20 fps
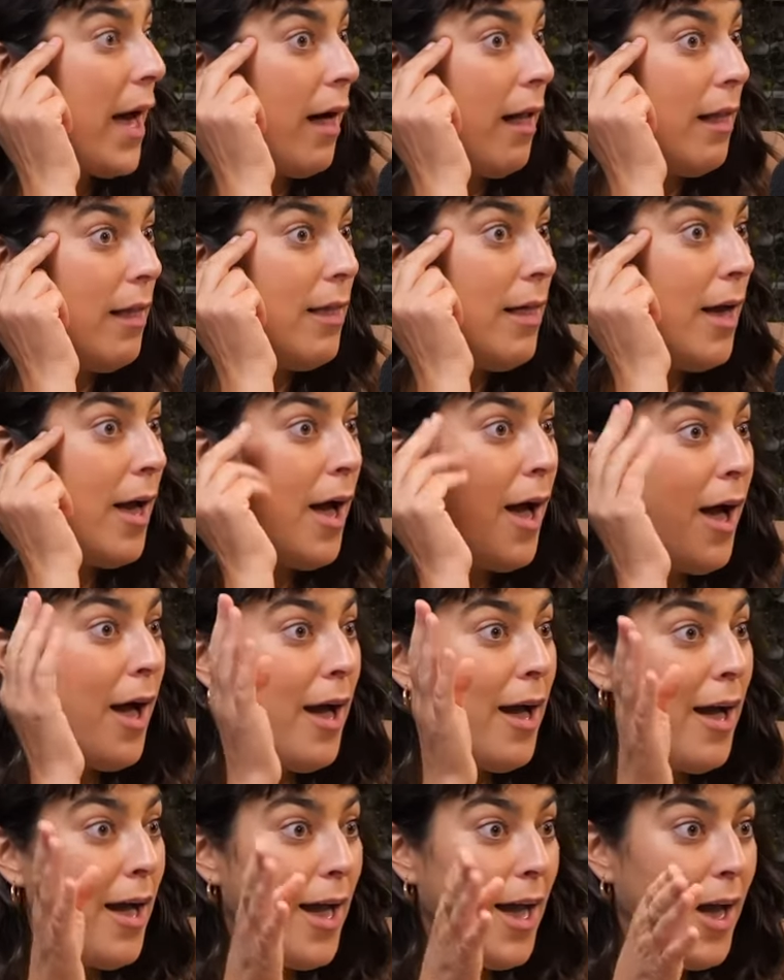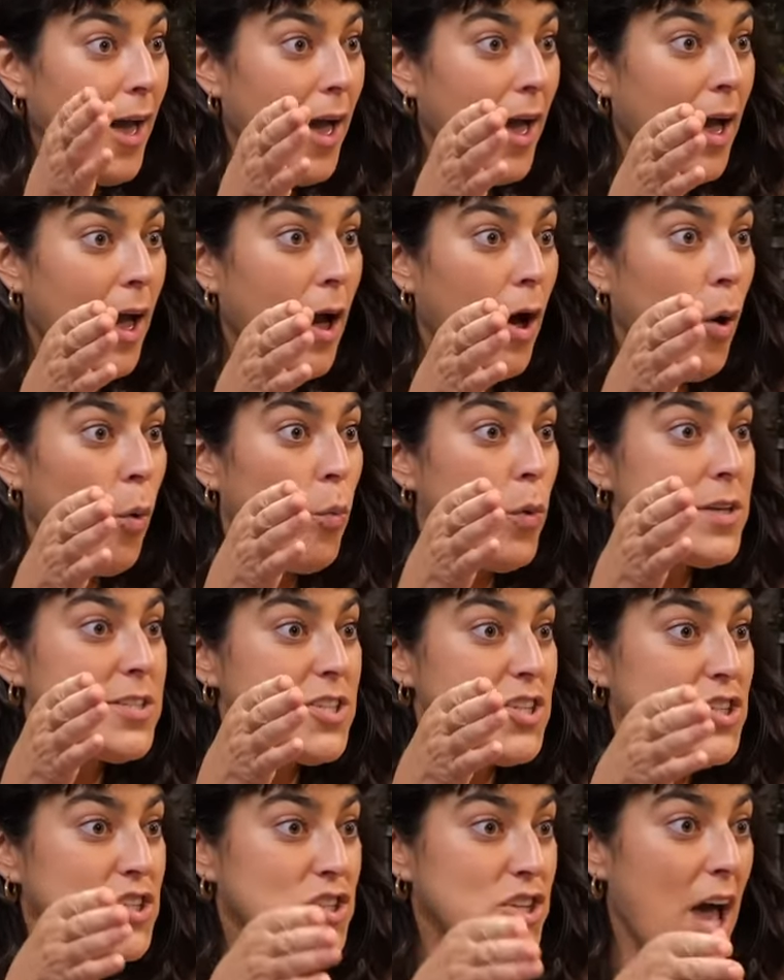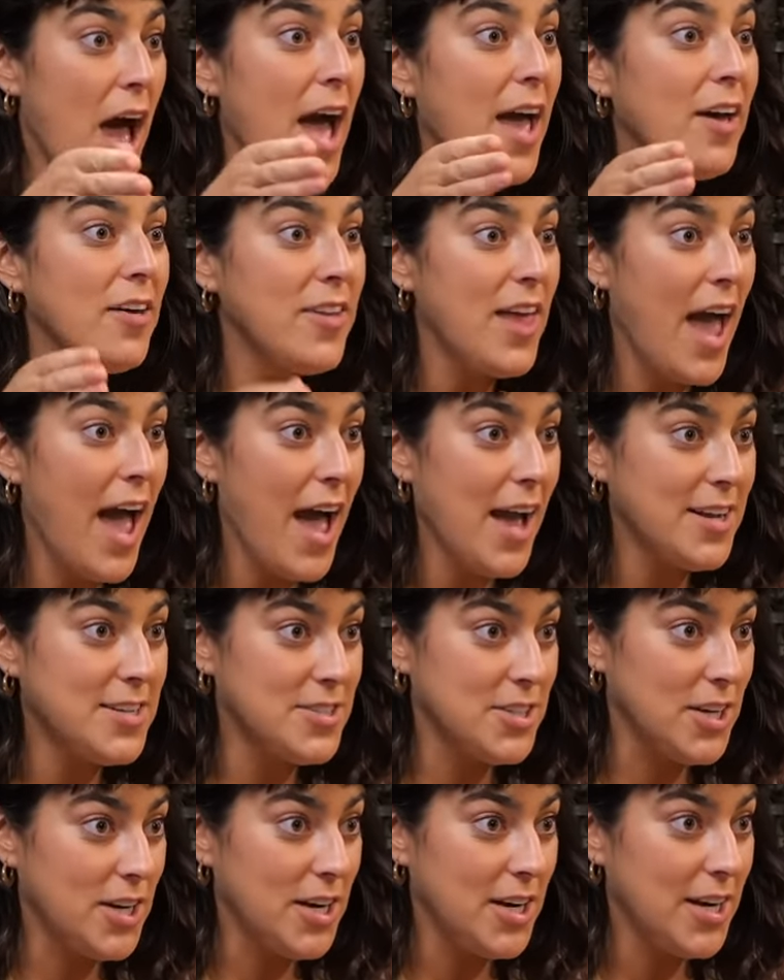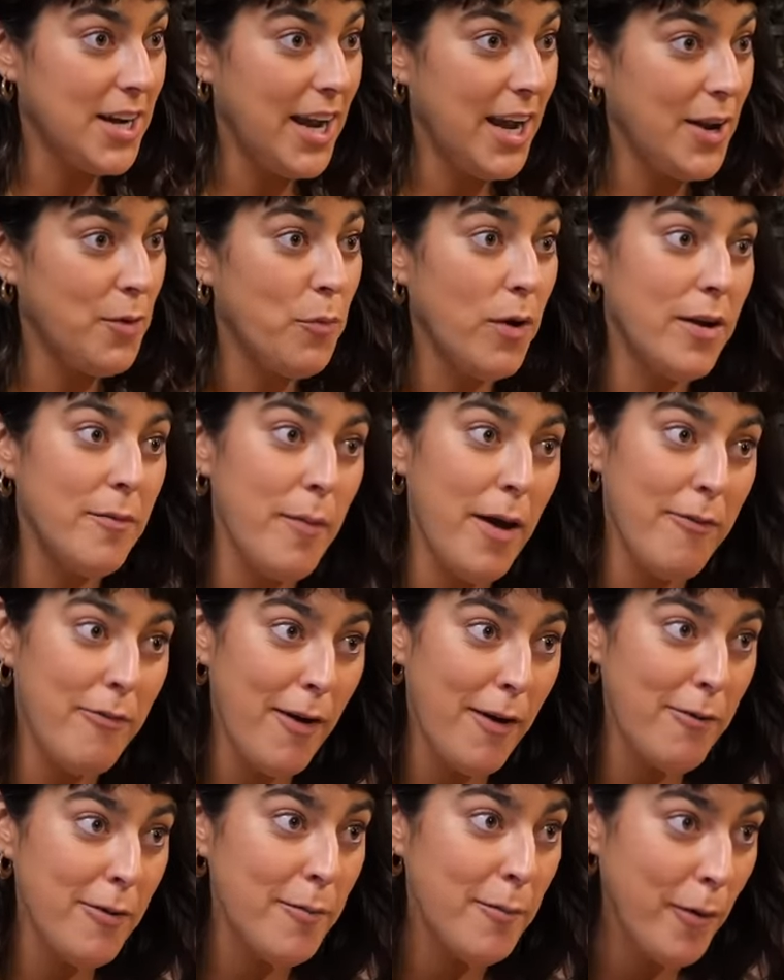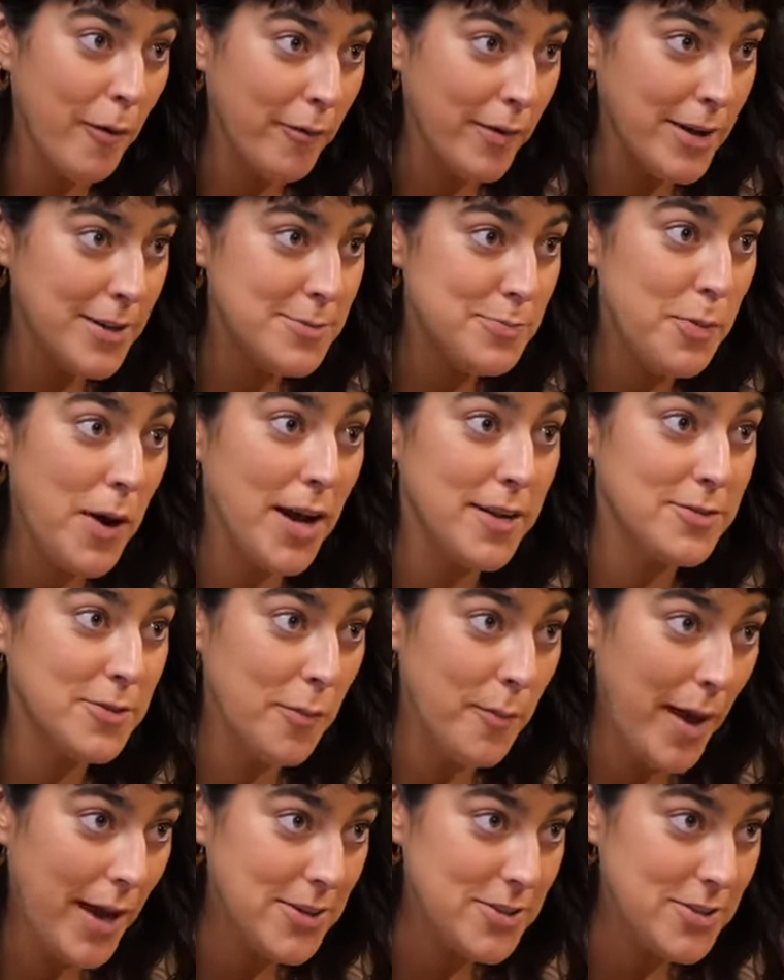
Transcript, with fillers: Belle was a child actor in one of my favorite movies, Practical